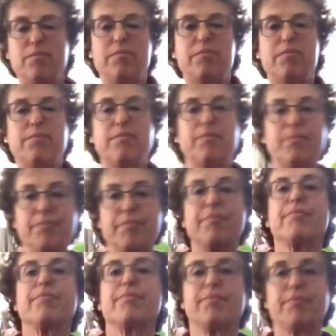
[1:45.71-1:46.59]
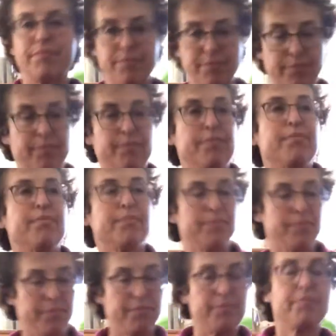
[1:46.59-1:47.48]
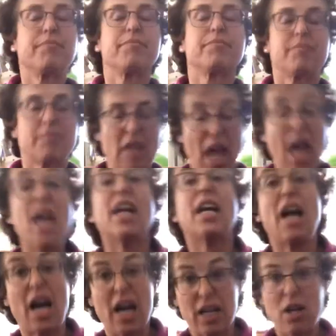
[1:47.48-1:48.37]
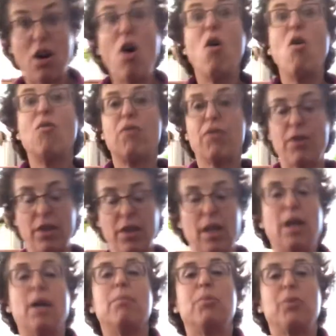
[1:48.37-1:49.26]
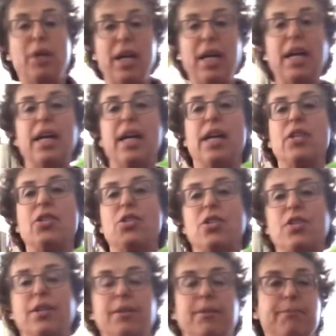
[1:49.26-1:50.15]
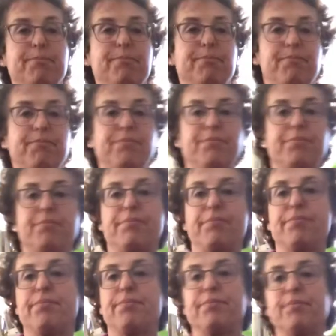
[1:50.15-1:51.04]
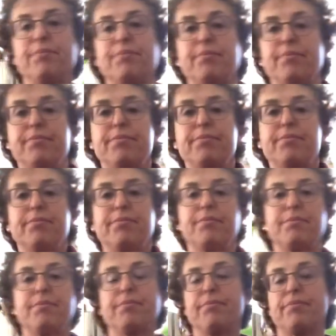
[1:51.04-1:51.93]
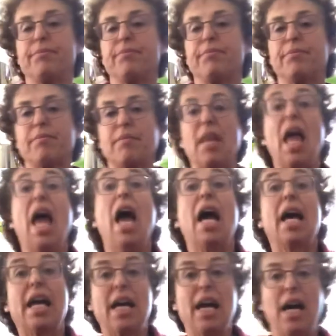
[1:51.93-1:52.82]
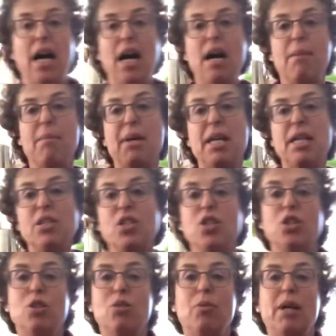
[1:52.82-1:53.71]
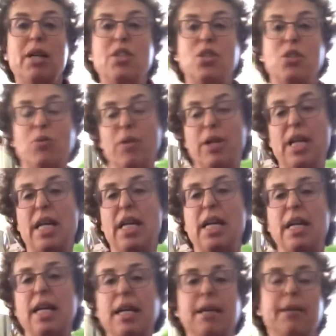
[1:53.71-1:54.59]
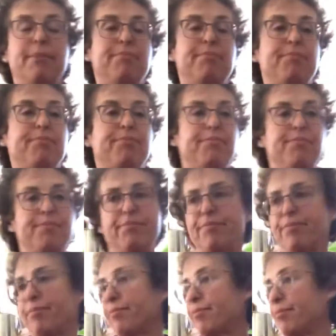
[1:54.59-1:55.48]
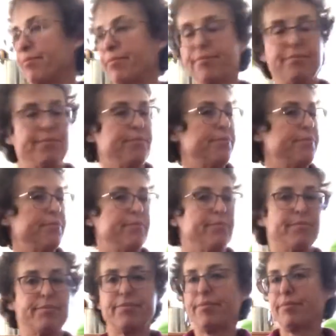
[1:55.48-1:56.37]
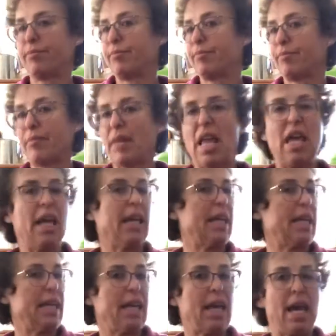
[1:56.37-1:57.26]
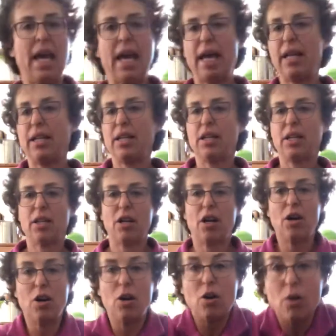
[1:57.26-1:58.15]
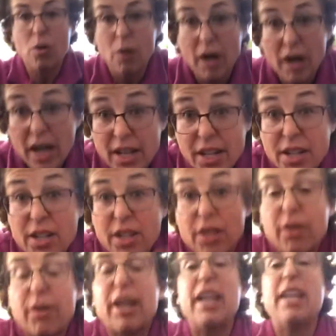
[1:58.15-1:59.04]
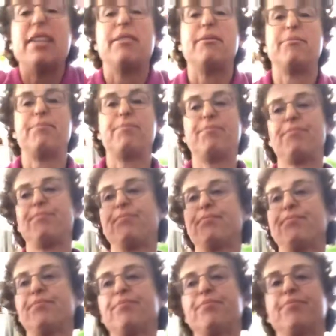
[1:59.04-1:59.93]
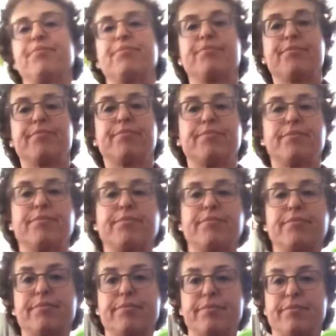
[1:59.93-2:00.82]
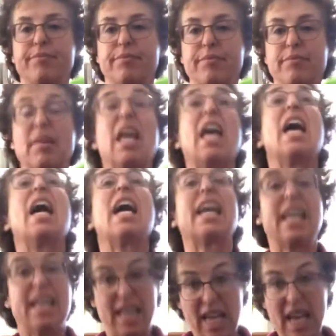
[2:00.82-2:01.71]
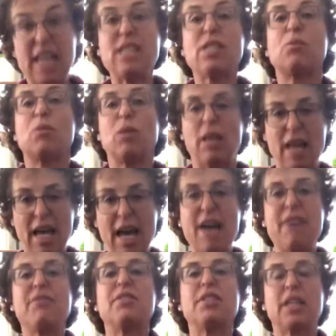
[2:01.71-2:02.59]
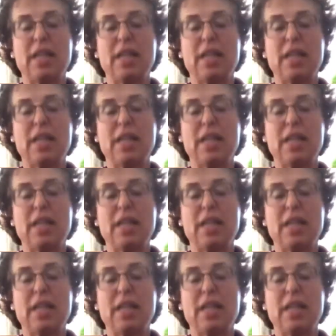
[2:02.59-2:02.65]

got over the bridge. Got over the bridge. Coming to a tree. Coming to a tree. Can't go under it. Can't go under it. Guess we'll have to climb it. Guess we'll have to